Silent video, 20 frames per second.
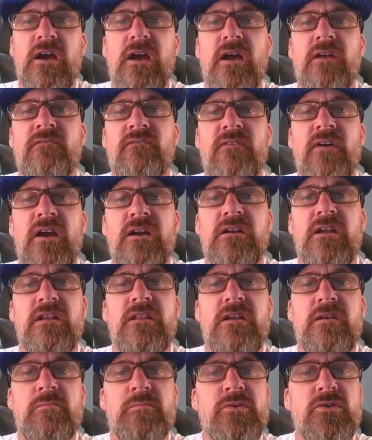In fact, I
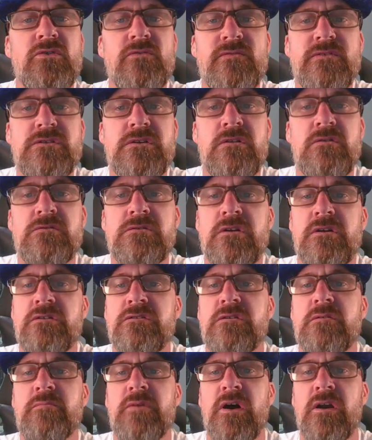think Proof is closer
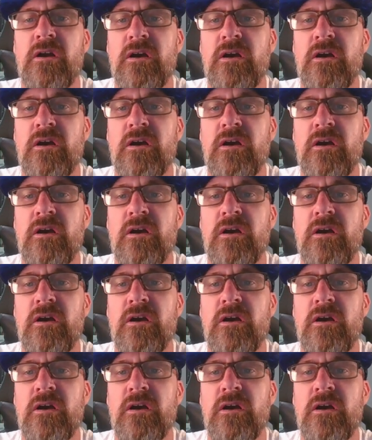to about